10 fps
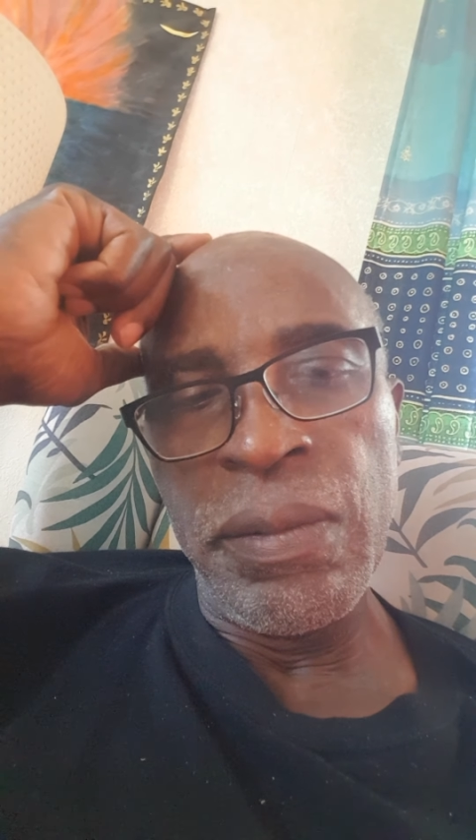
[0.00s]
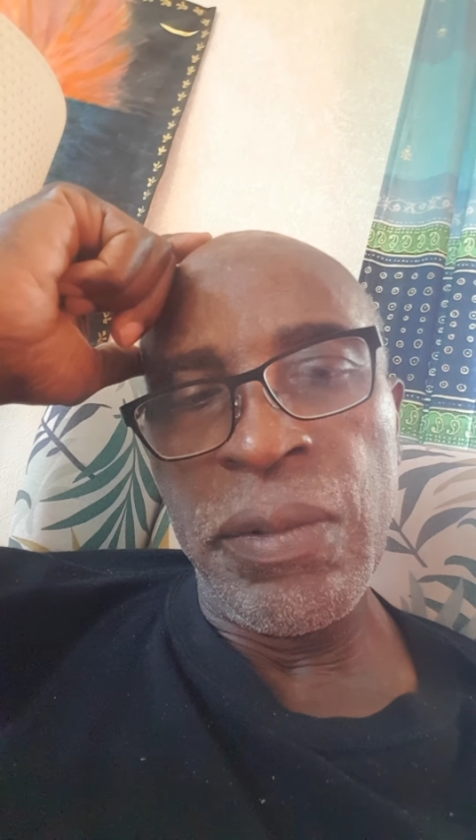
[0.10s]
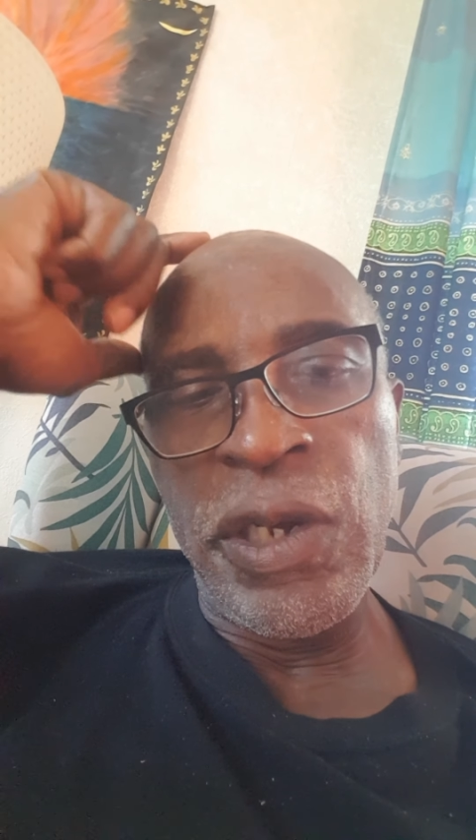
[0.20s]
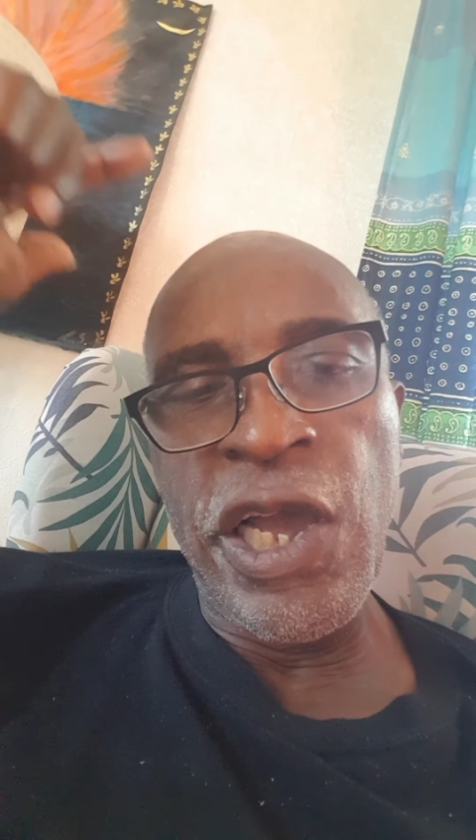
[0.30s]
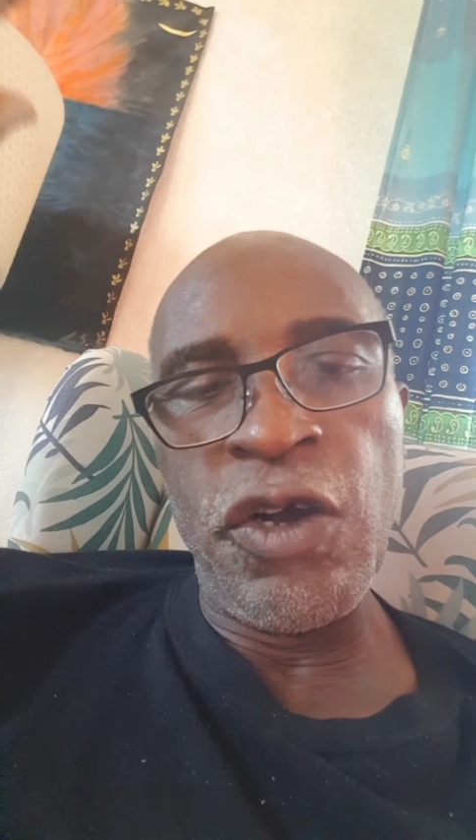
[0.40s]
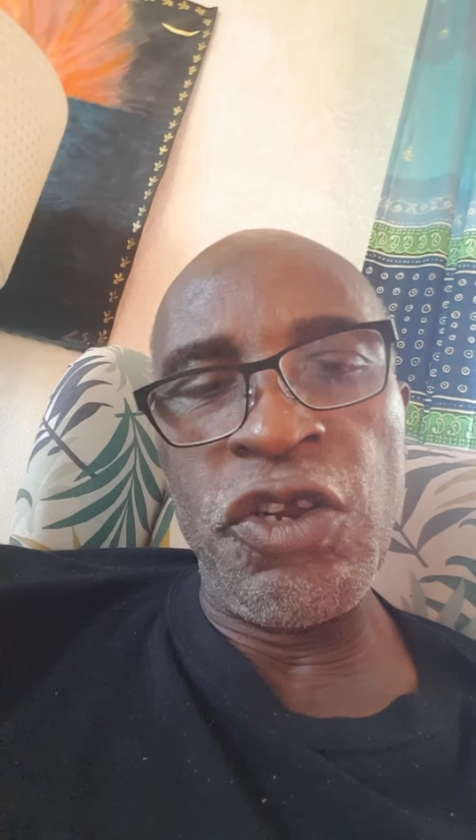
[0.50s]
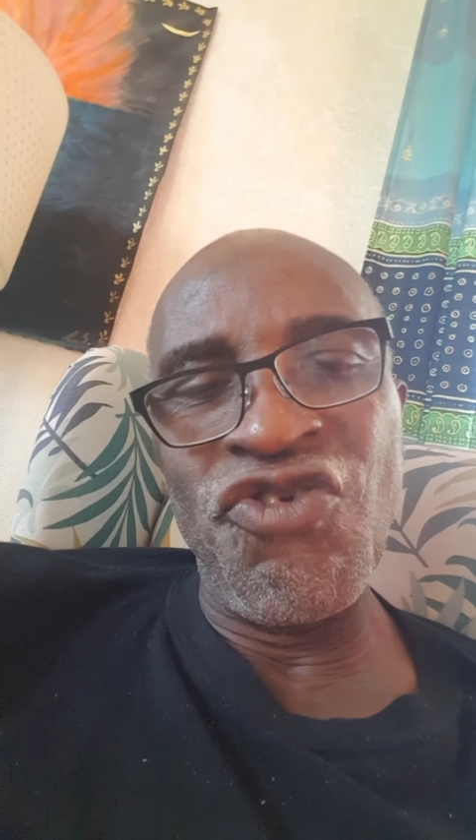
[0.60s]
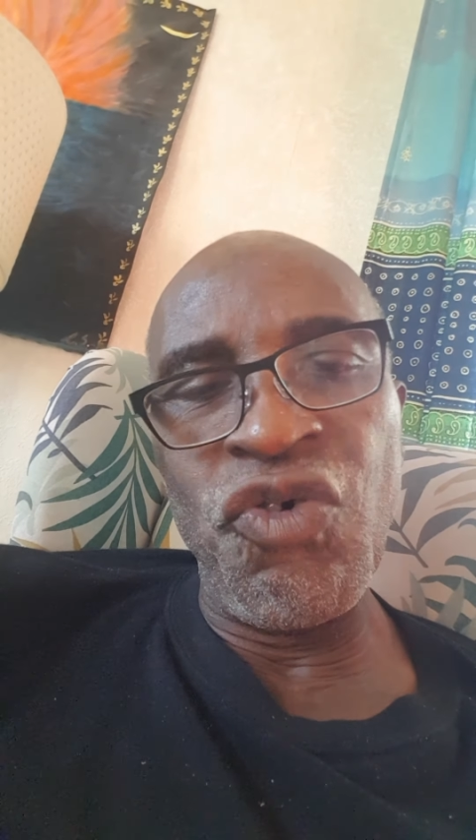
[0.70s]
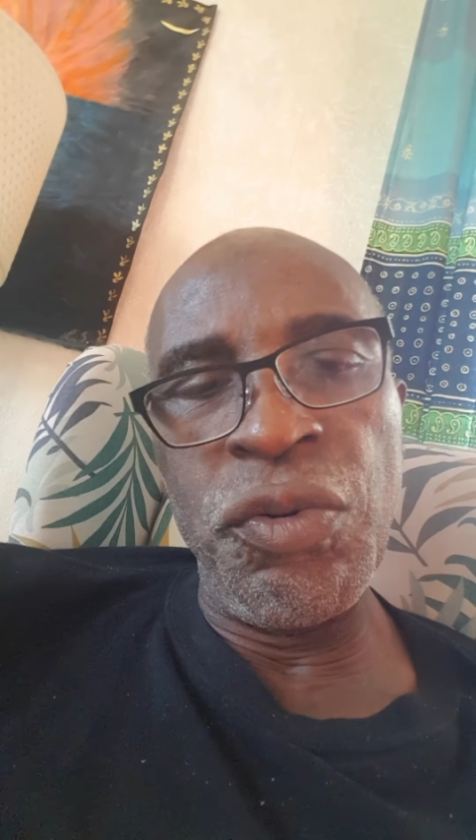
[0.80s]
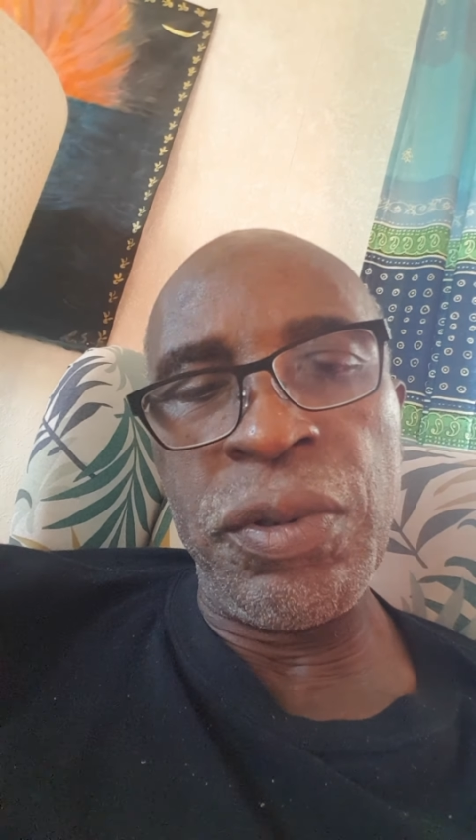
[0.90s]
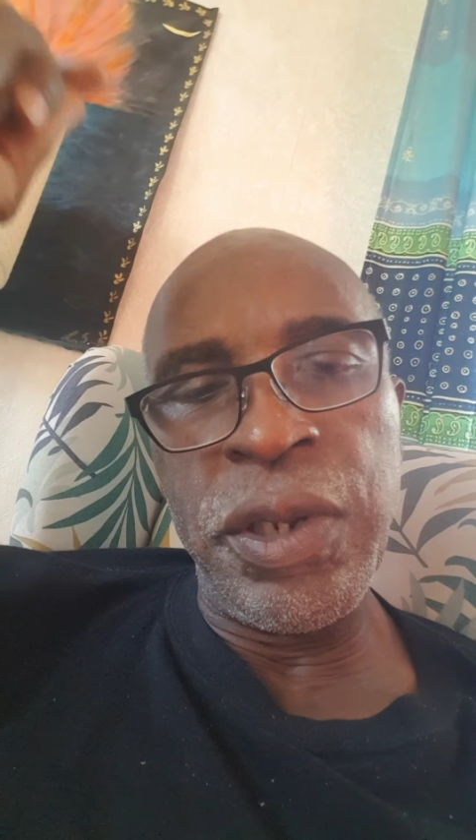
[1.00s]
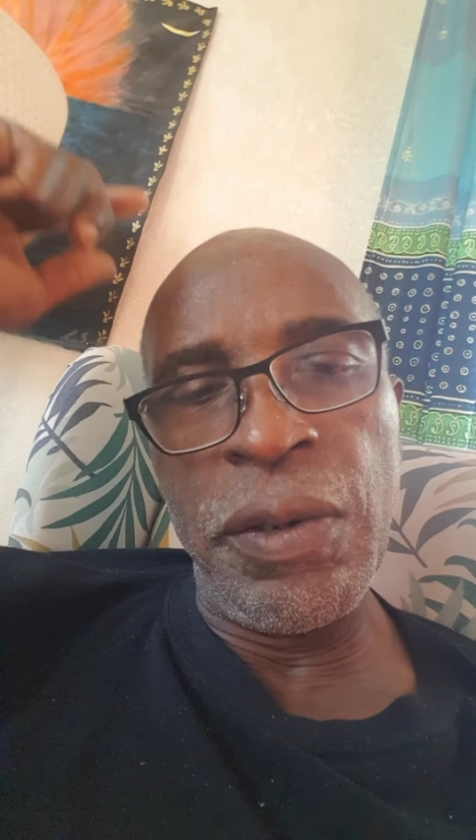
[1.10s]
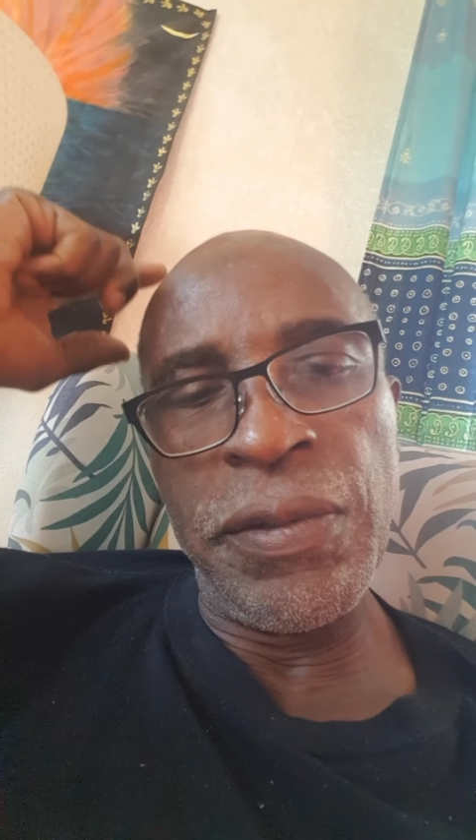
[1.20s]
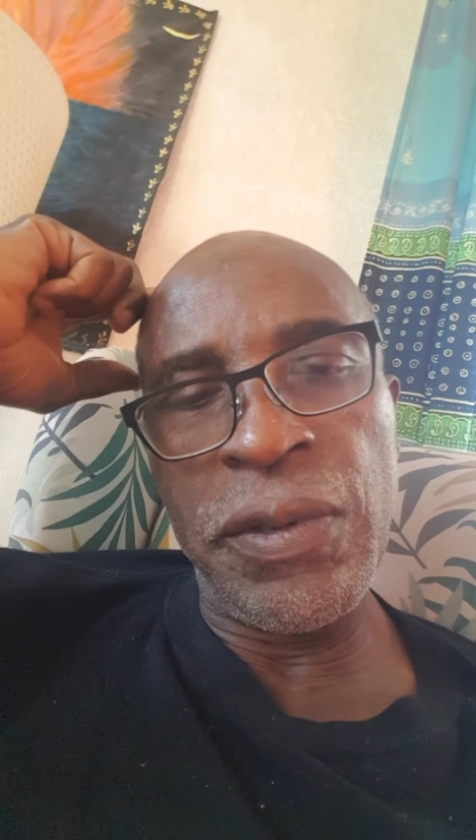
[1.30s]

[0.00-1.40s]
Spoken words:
You're gonna go to Jonestown